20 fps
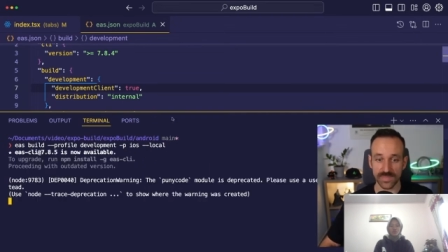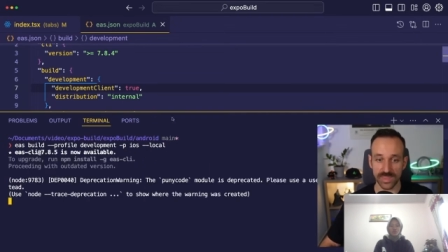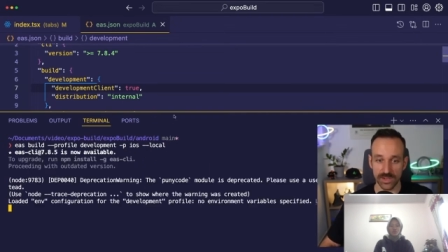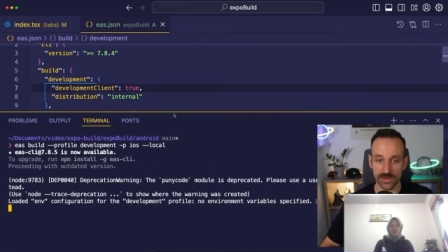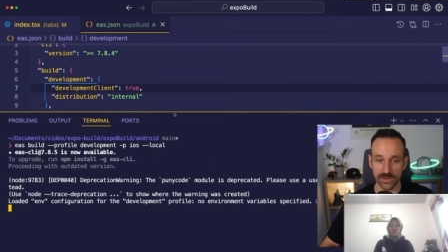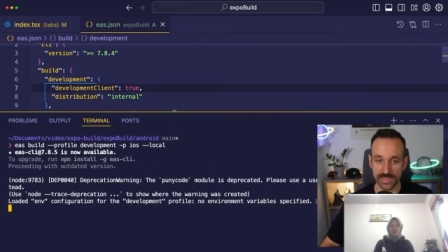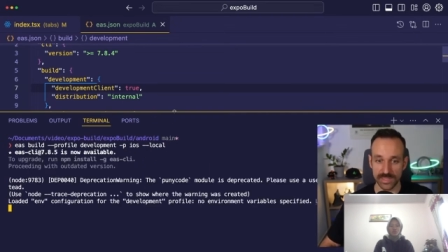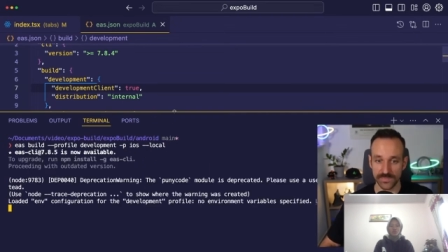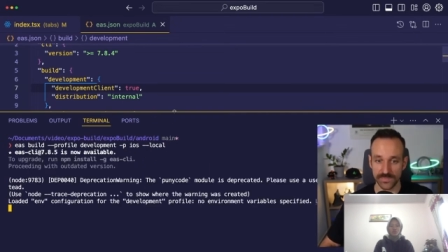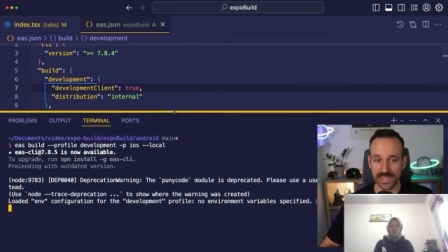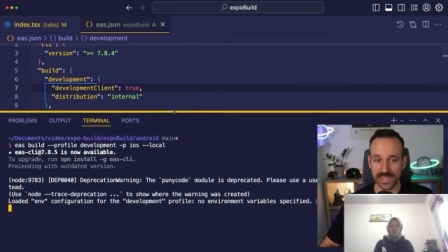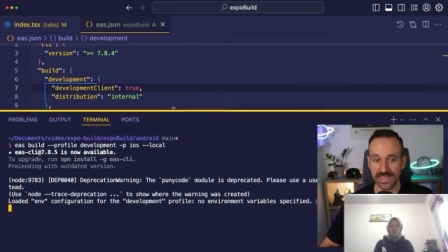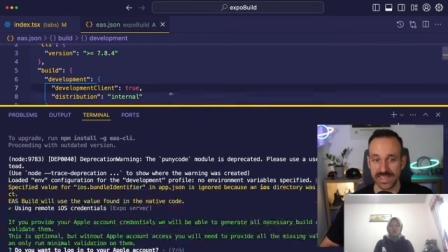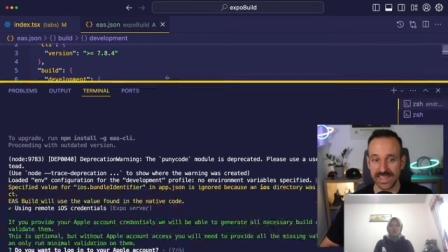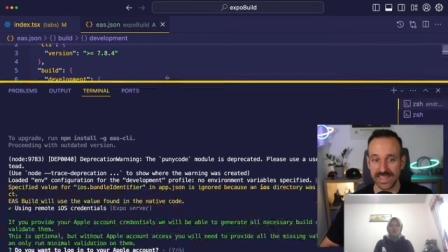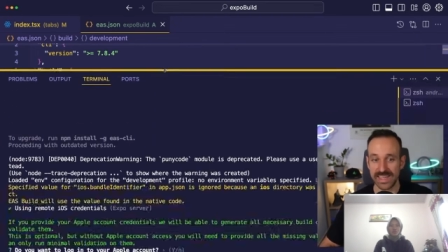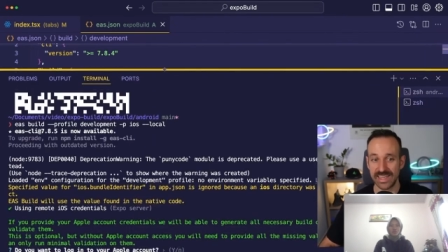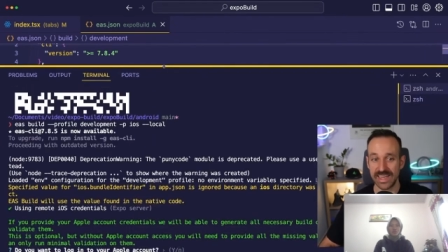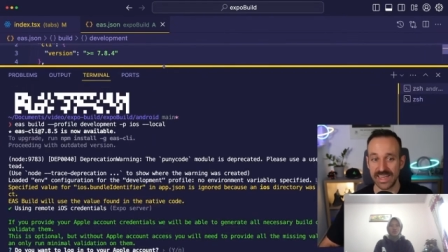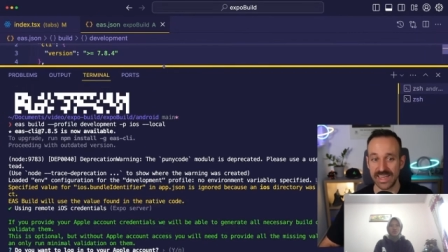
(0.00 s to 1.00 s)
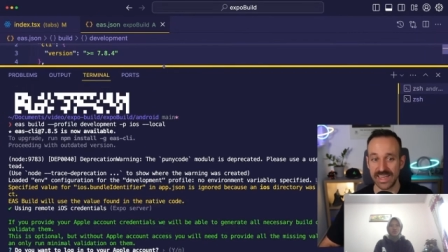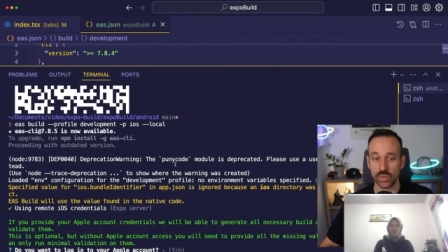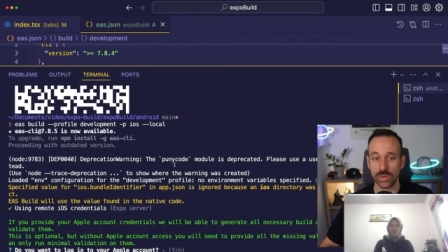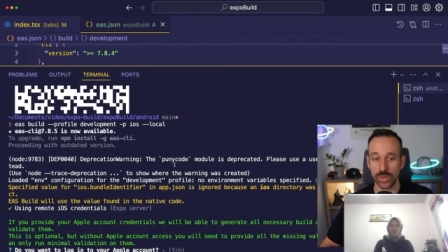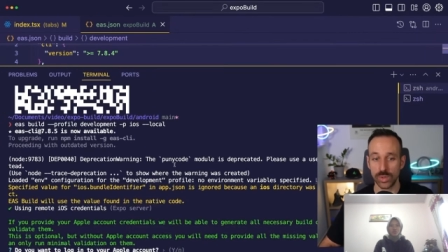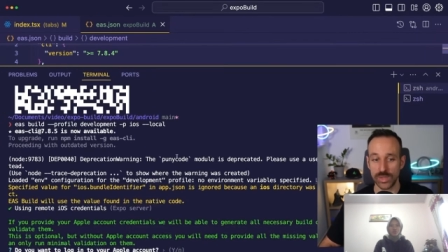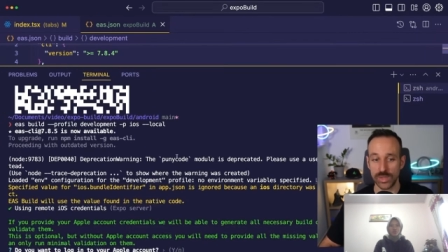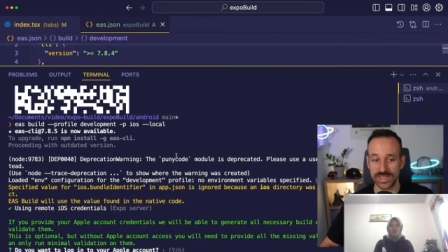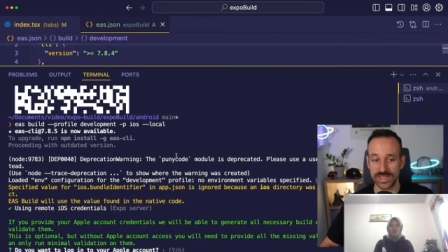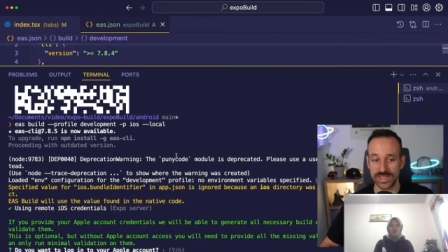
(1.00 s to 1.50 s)
All right. And now what we
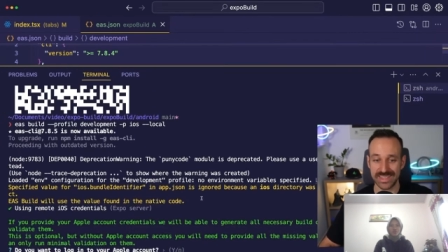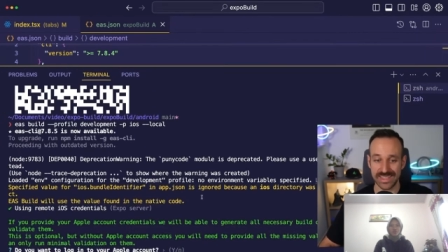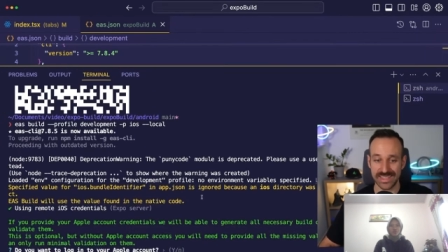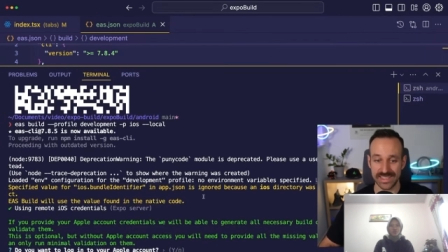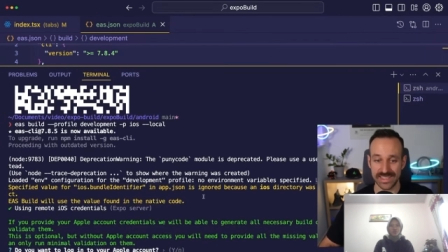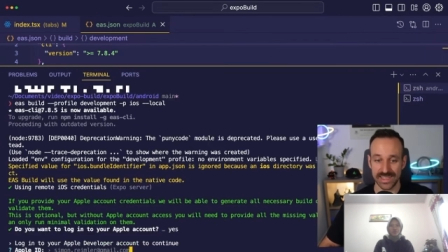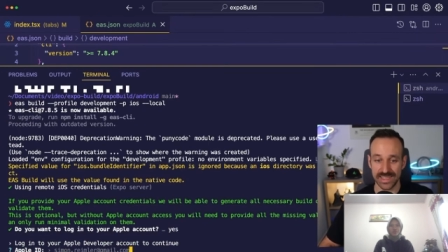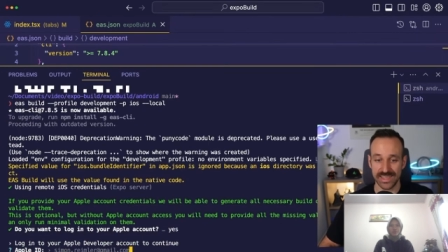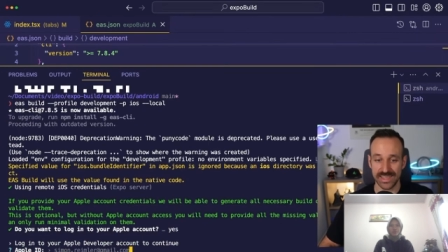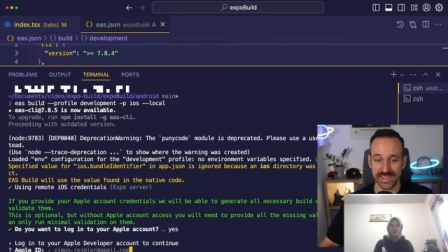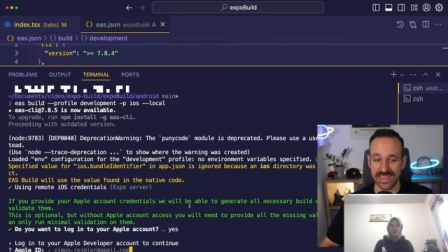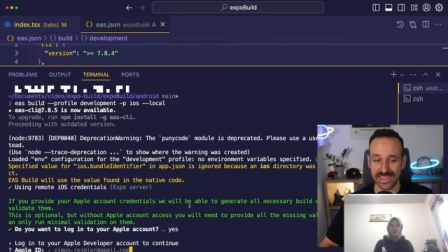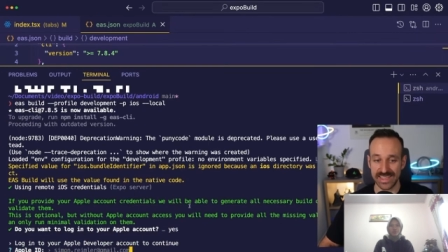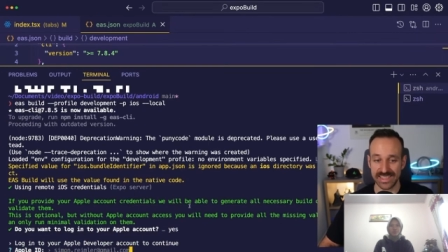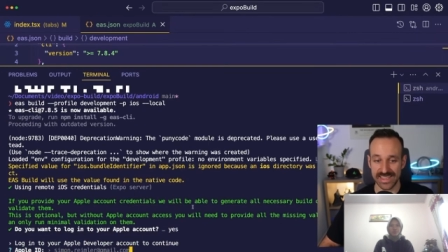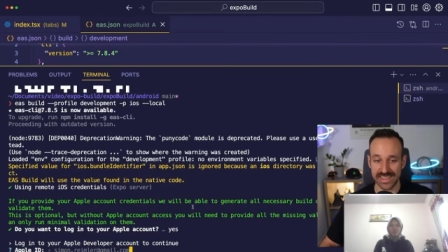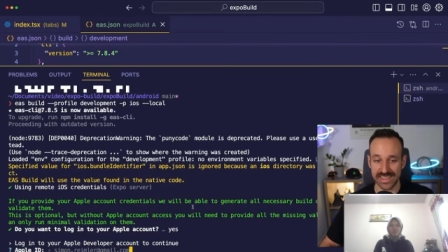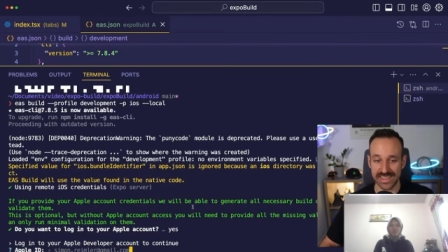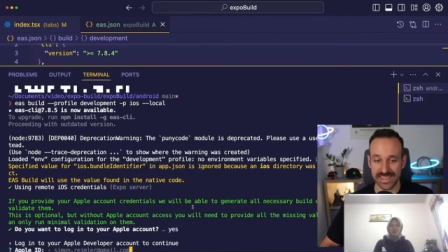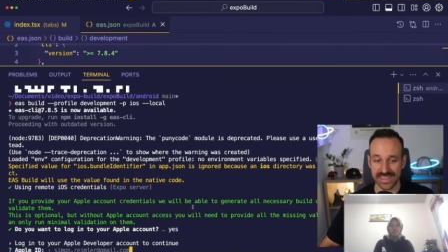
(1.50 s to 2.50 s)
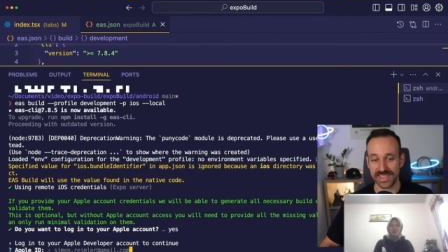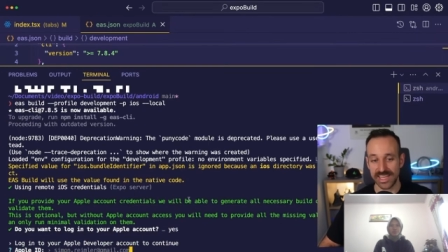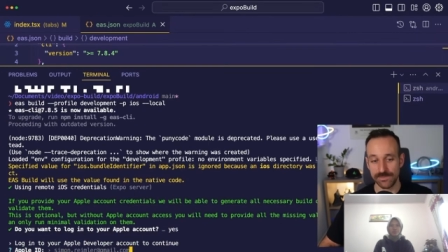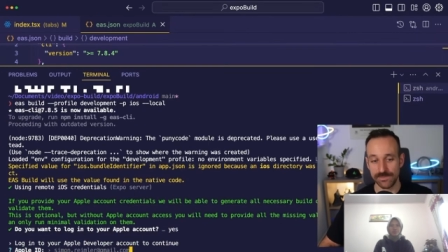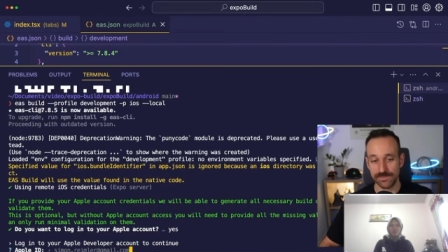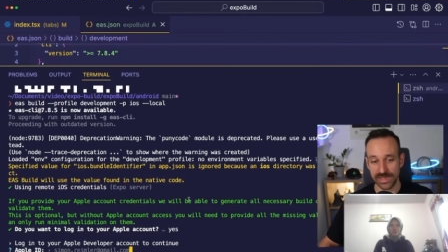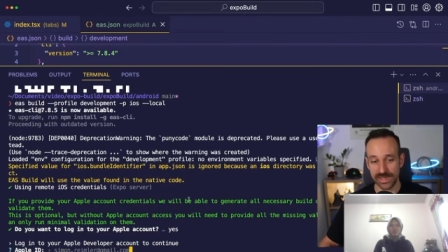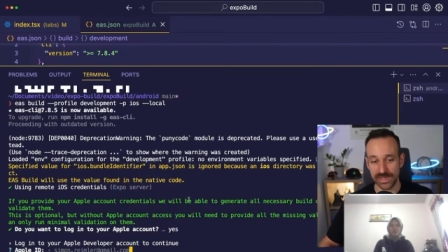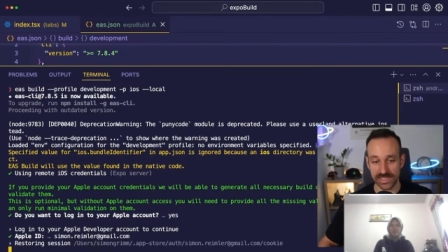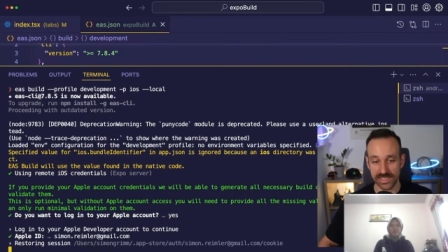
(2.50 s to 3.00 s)
witness is the exact same
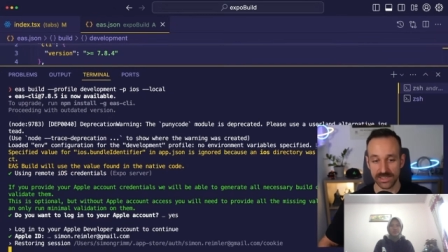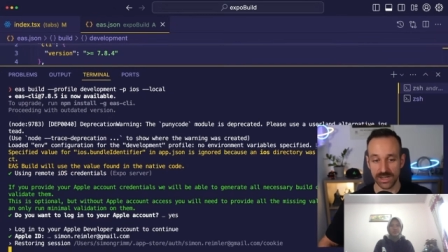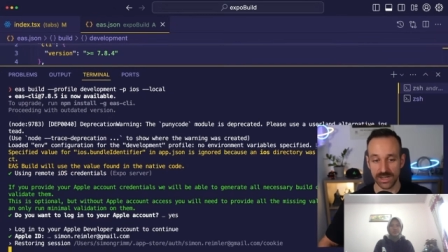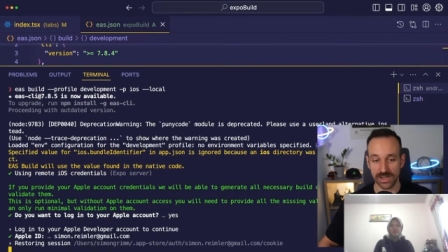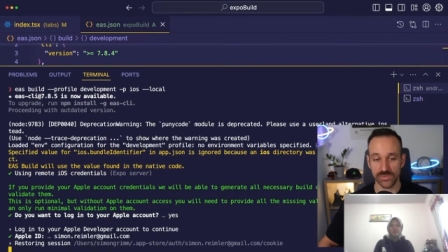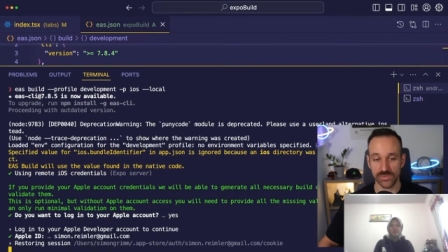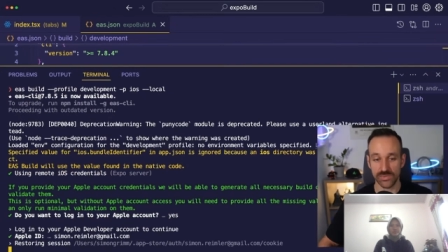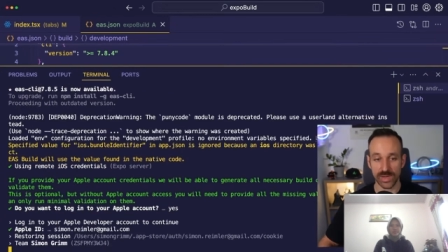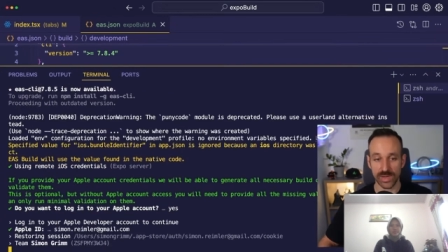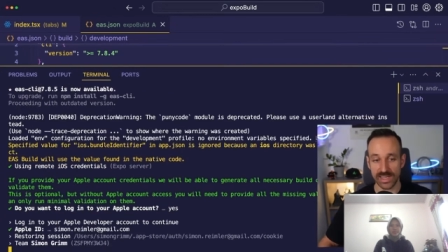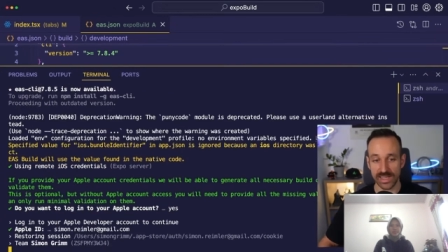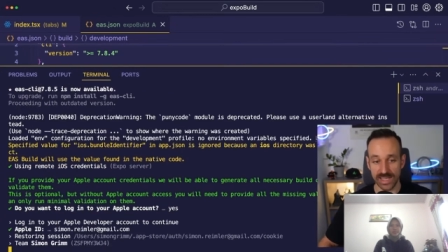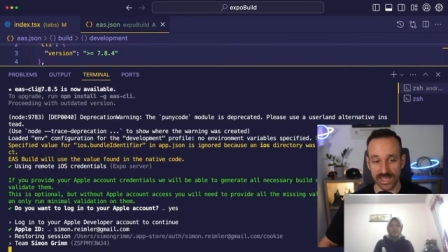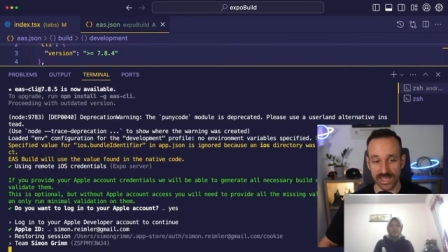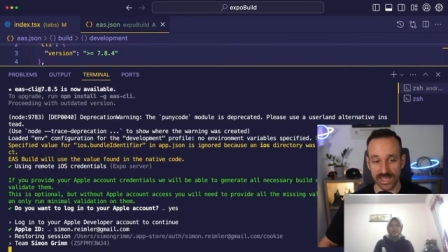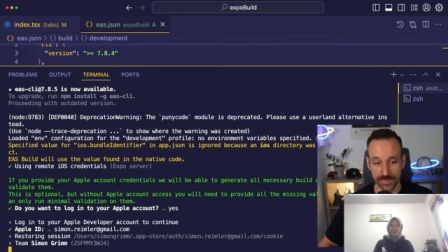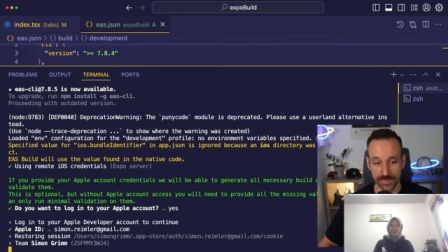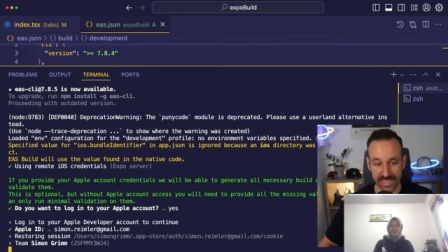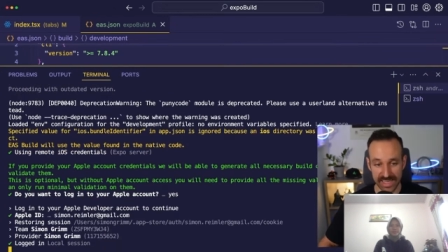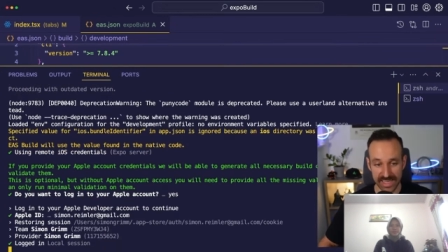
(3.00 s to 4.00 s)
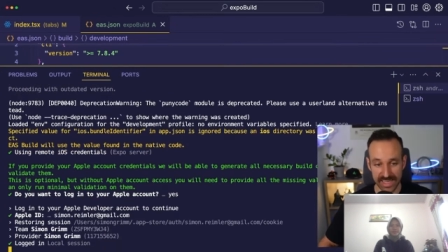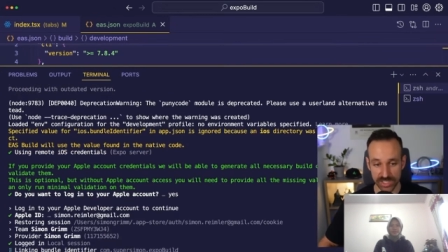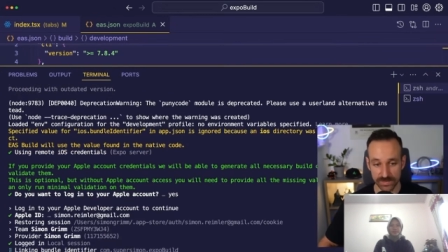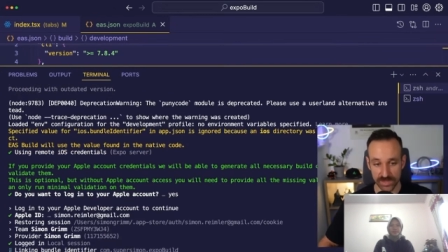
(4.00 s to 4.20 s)
build of my application,